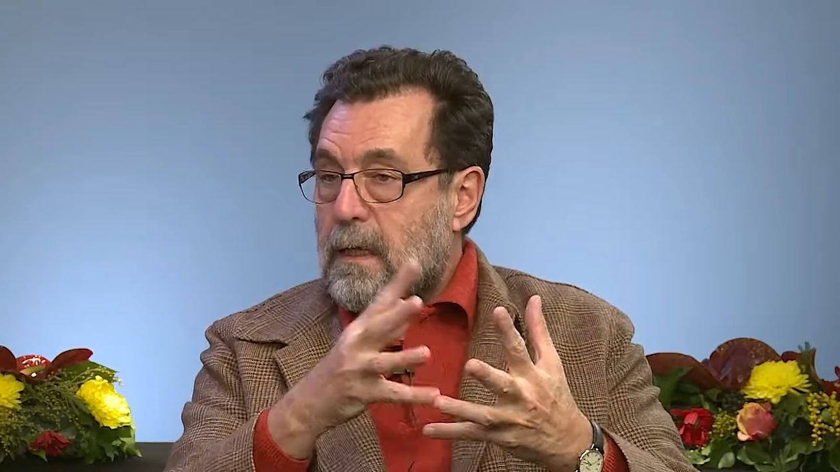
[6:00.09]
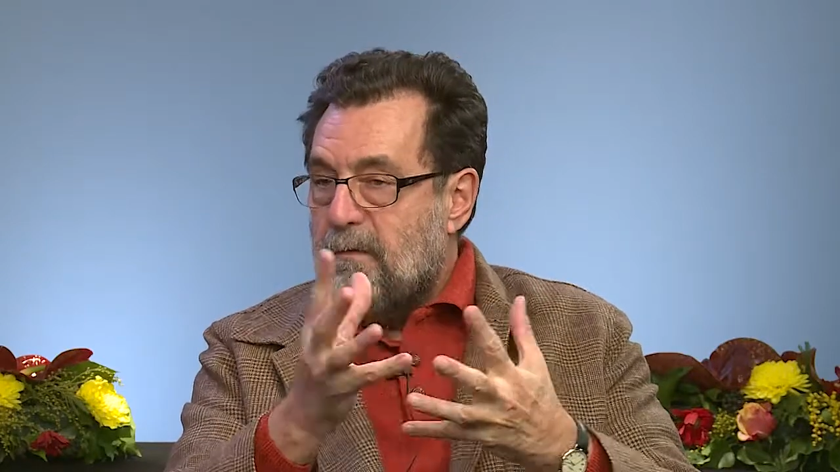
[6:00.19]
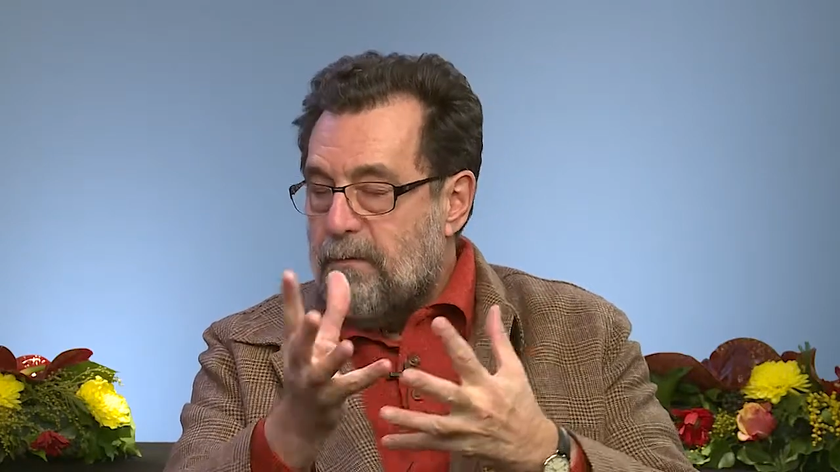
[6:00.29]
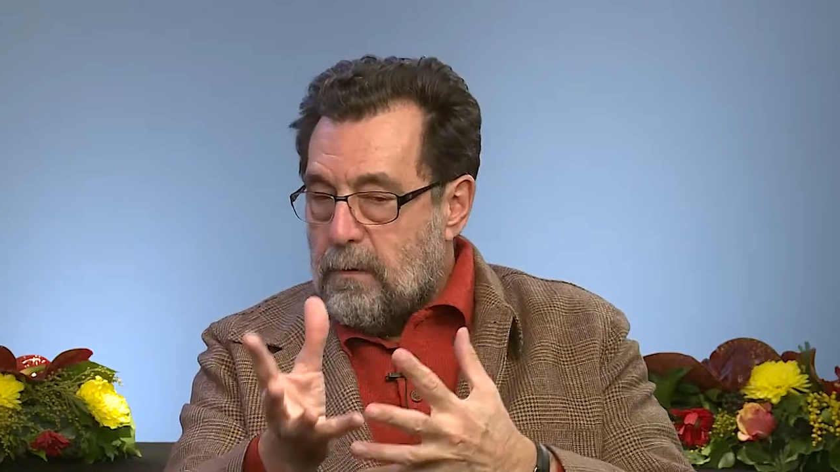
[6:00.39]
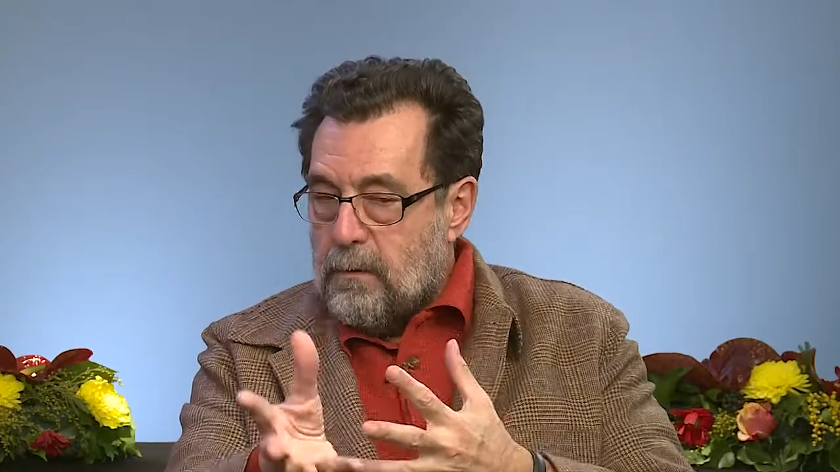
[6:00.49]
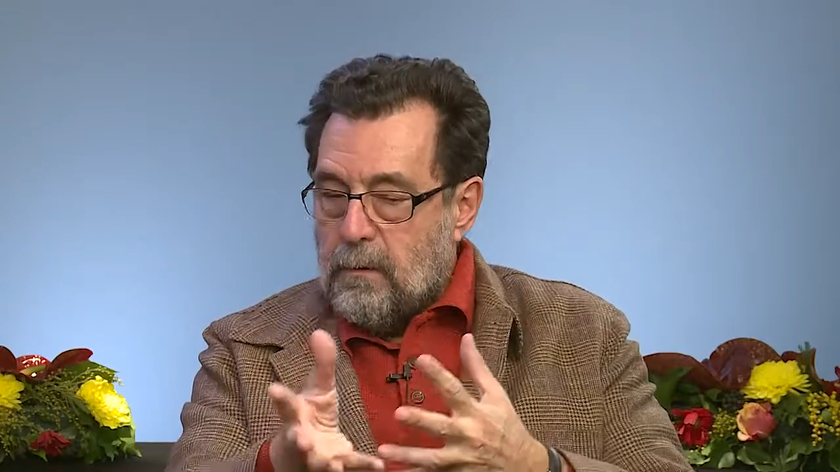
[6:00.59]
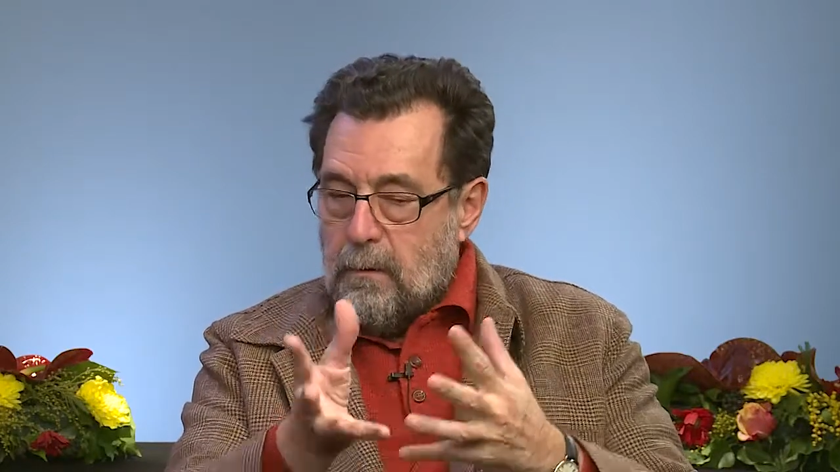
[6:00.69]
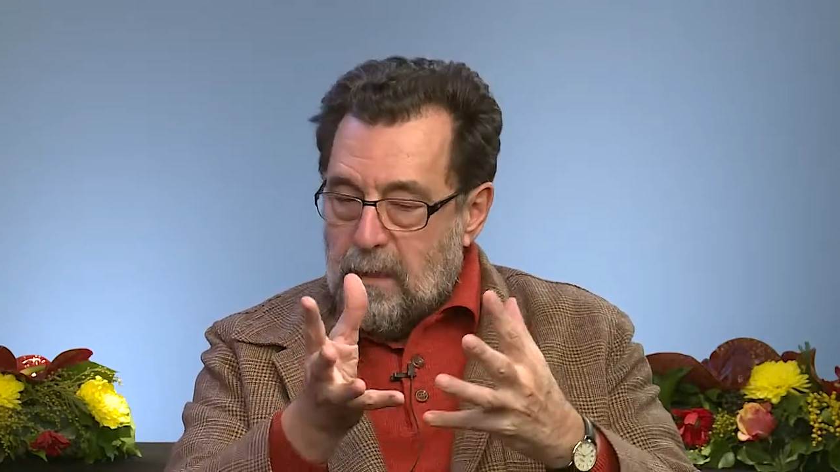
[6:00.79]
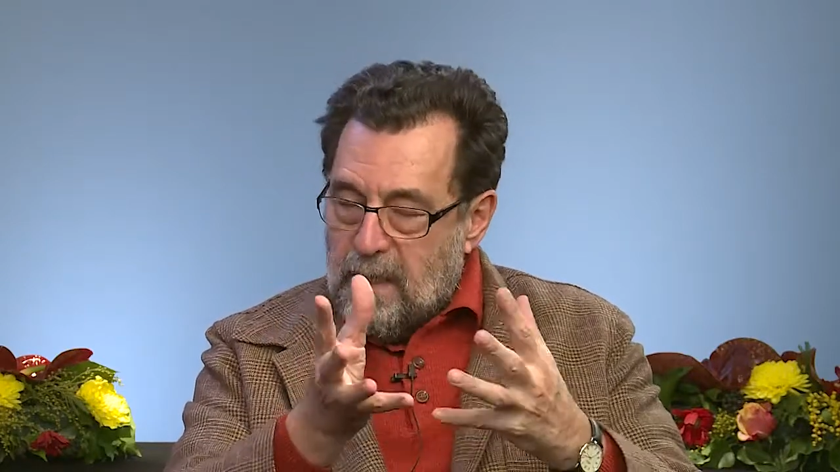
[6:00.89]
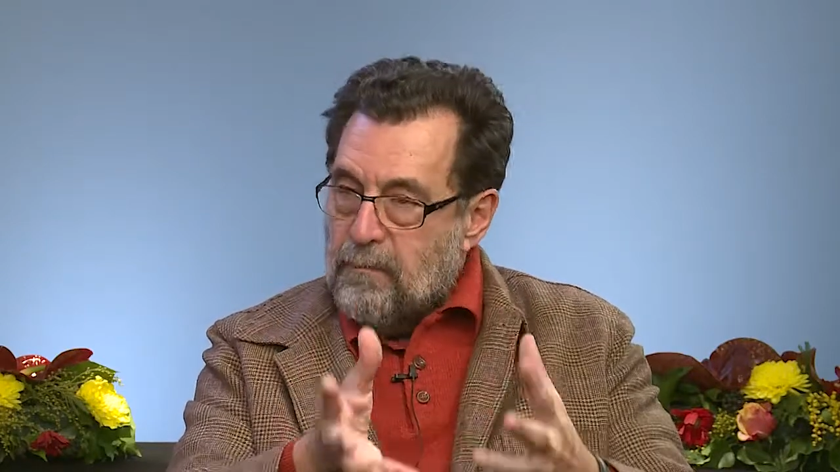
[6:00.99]
If in a
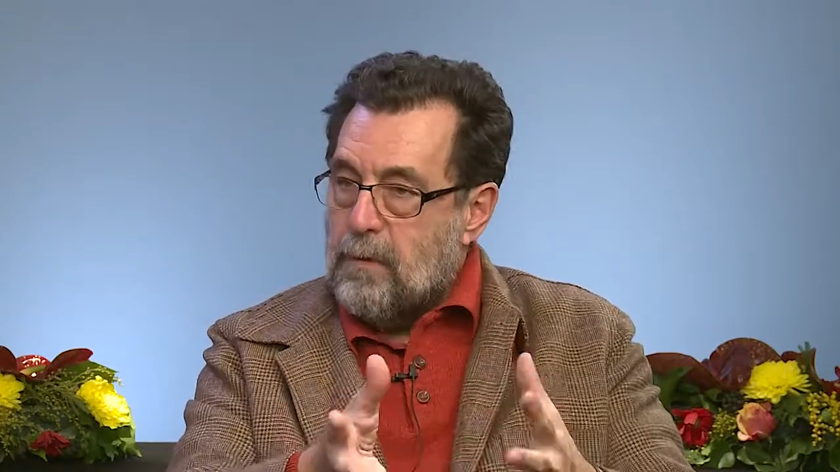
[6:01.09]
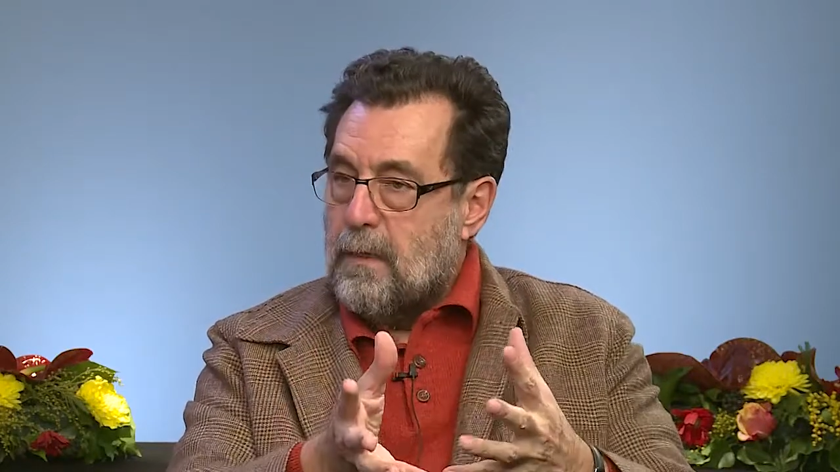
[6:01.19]
given